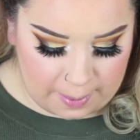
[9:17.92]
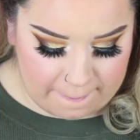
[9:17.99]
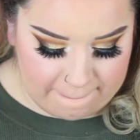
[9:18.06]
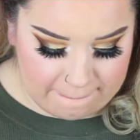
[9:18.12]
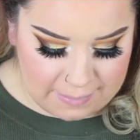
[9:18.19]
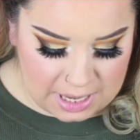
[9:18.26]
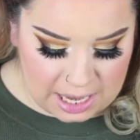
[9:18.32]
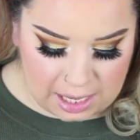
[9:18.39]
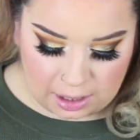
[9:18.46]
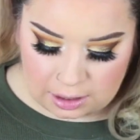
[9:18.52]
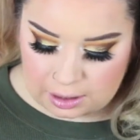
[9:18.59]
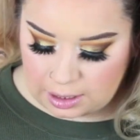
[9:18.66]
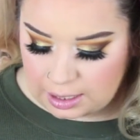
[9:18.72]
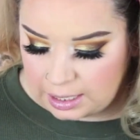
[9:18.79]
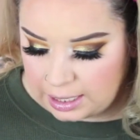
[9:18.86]

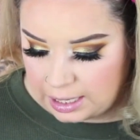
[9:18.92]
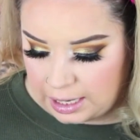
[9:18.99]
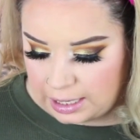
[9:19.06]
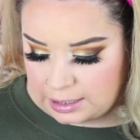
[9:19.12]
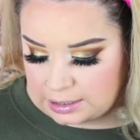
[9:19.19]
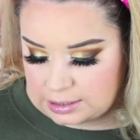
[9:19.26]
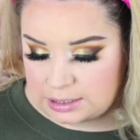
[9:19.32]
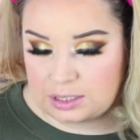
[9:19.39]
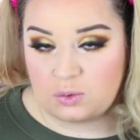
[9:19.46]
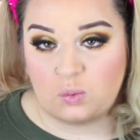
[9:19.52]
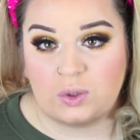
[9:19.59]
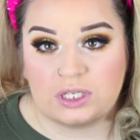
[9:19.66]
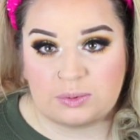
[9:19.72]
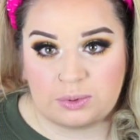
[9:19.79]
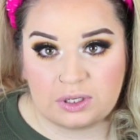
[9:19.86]
MAC, and this is in
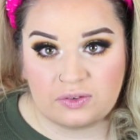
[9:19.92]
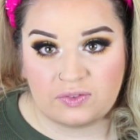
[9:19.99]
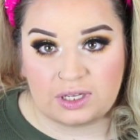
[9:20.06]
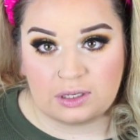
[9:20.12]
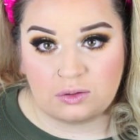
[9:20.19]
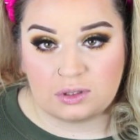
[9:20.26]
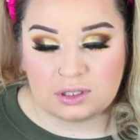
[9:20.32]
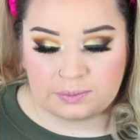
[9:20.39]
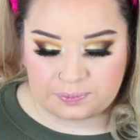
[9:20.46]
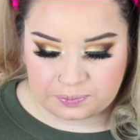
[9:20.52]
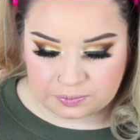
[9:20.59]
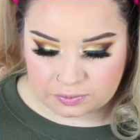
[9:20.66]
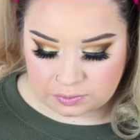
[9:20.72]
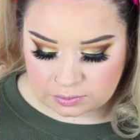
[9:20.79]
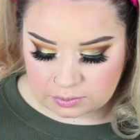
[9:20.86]
Whisper of Guilt.
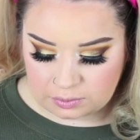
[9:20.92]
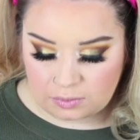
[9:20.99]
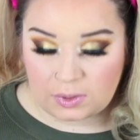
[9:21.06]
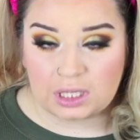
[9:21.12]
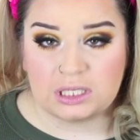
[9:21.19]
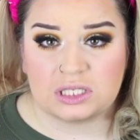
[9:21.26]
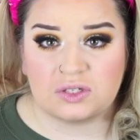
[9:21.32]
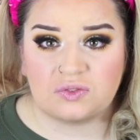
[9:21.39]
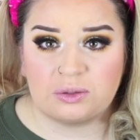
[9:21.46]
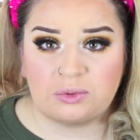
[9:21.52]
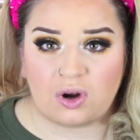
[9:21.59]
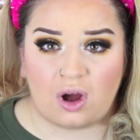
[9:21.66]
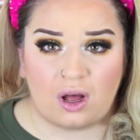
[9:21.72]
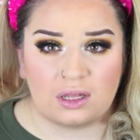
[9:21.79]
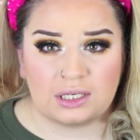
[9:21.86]
This is from
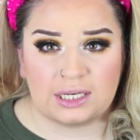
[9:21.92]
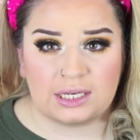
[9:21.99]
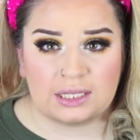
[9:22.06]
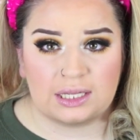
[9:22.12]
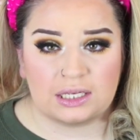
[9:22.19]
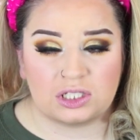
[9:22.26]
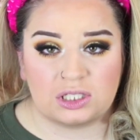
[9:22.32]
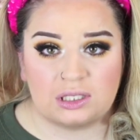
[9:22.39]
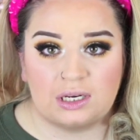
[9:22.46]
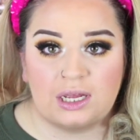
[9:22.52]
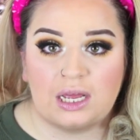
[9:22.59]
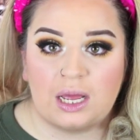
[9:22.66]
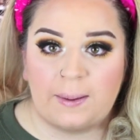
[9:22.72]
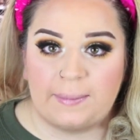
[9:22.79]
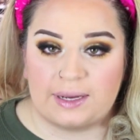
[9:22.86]
their holiday collection
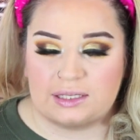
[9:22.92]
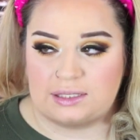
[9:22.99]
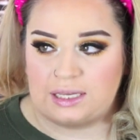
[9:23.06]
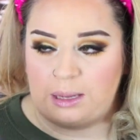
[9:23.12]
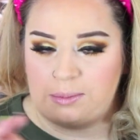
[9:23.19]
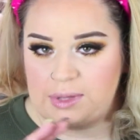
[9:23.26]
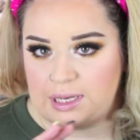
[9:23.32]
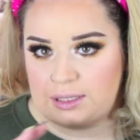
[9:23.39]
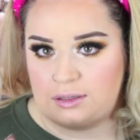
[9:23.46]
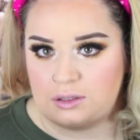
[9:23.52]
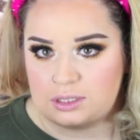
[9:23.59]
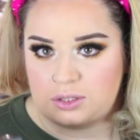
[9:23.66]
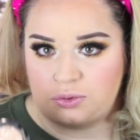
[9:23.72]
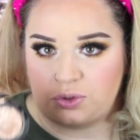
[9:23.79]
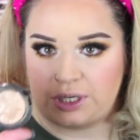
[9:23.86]
because it came in like a little
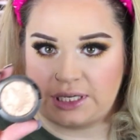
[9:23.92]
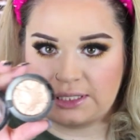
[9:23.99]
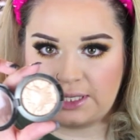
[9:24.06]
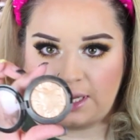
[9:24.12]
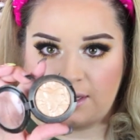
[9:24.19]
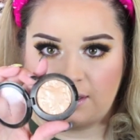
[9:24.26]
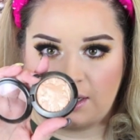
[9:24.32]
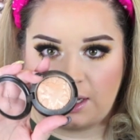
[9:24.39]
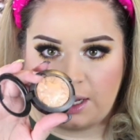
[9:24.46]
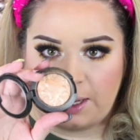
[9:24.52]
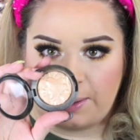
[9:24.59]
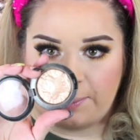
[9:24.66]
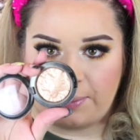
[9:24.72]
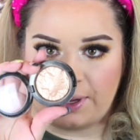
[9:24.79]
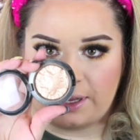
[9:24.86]
3 set,
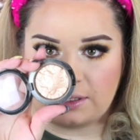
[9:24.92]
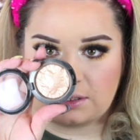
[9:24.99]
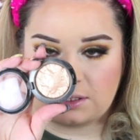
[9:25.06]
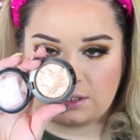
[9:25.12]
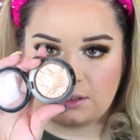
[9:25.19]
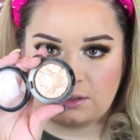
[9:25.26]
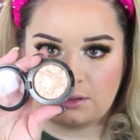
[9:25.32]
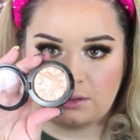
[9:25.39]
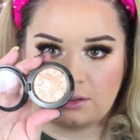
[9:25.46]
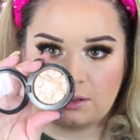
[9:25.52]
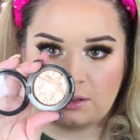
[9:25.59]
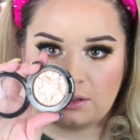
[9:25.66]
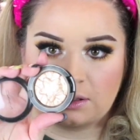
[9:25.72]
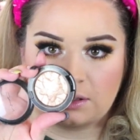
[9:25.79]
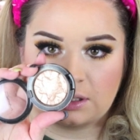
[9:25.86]
but
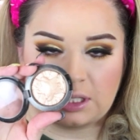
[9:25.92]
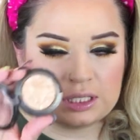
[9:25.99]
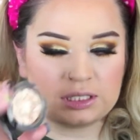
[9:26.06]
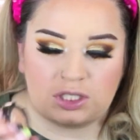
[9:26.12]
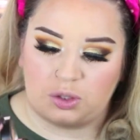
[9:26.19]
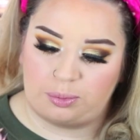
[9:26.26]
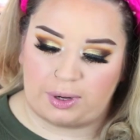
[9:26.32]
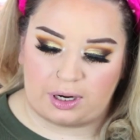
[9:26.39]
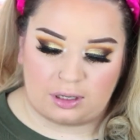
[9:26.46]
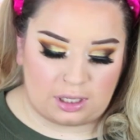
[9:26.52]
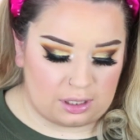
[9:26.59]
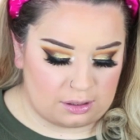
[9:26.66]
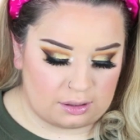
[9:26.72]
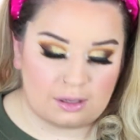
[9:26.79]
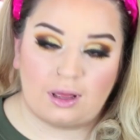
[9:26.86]
it's so
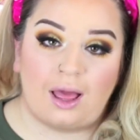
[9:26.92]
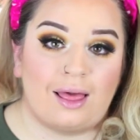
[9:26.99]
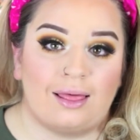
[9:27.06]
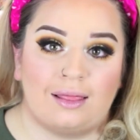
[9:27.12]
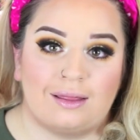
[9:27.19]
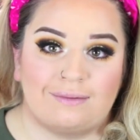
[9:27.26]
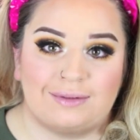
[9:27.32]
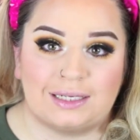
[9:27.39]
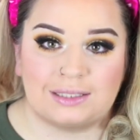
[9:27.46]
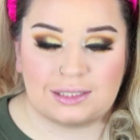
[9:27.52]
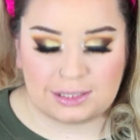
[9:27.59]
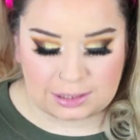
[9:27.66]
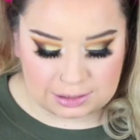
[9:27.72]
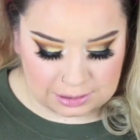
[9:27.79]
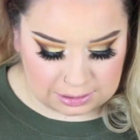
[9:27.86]
pretty. I love
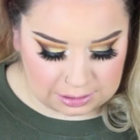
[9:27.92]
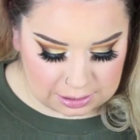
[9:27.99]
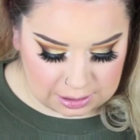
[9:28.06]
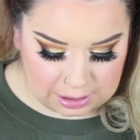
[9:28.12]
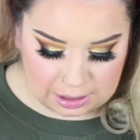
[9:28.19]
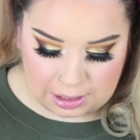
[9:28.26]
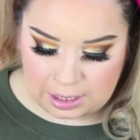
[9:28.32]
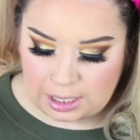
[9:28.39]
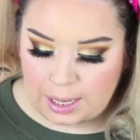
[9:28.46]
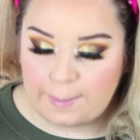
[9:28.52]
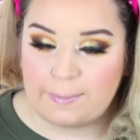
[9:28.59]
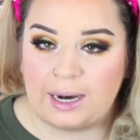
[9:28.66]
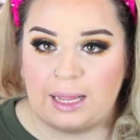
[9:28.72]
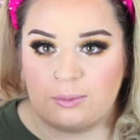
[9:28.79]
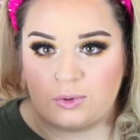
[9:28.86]
it.
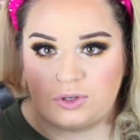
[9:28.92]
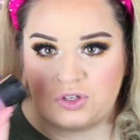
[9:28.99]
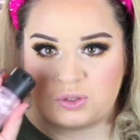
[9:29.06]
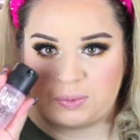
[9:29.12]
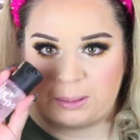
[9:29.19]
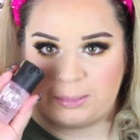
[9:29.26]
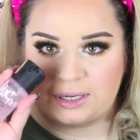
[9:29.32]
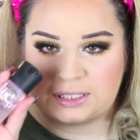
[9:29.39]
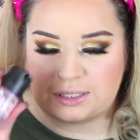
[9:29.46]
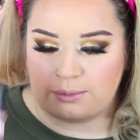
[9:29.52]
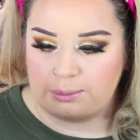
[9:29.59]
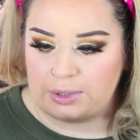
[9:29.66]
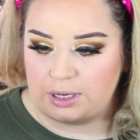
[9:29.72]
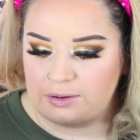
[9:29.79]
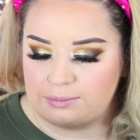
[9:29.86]
But I am going to spray myself.
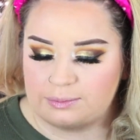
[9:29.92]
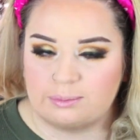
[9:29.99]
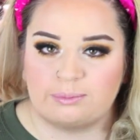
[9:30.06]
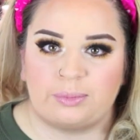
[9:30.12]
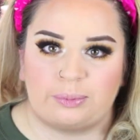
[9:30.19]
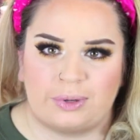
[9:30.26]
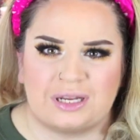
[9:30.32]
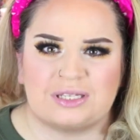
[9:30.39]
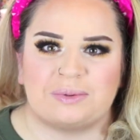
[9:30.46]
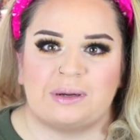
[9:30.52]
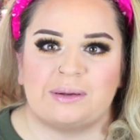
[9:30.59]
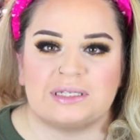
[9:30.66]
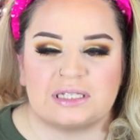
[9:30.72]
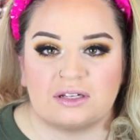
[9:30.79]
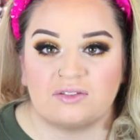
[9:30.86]
I'm
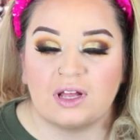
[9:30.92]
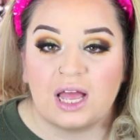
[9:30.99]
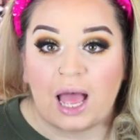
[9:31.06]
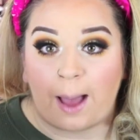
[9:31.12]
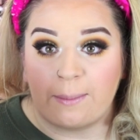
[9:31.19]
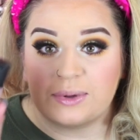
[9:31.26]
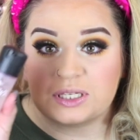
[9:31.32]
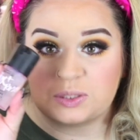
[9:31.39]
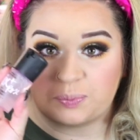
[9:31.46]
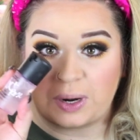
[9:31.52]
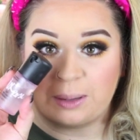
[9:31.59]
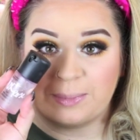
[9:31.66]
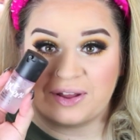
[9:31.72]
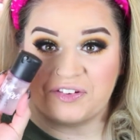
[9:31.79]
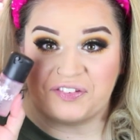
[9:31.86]
gonna
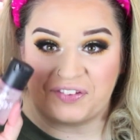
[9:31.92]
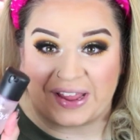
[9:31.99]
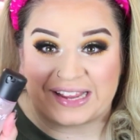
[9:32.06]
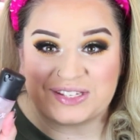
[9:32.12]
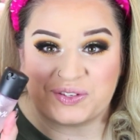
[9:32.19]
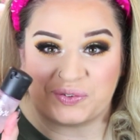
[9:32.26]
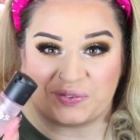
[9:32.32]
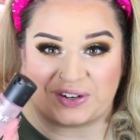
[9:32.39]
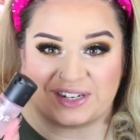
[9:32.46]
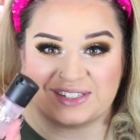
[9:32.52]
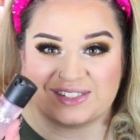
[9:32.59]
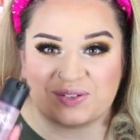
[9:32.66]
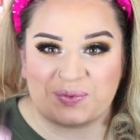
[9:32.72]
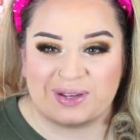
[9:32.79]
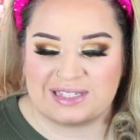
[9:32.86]
spray my face
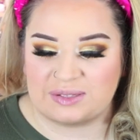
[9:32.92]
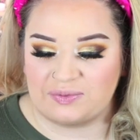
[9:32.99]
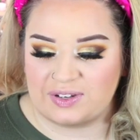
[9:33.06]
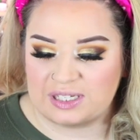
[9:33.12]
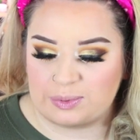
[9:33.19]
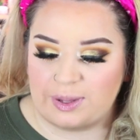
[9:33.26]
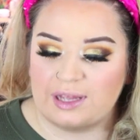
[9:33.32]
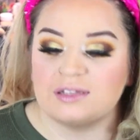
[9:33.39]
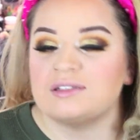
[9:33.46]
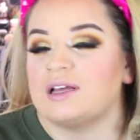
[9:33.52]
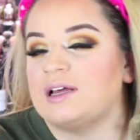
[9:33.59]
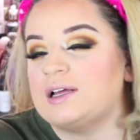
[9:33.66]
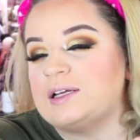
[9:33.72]
first with some Fix Plus.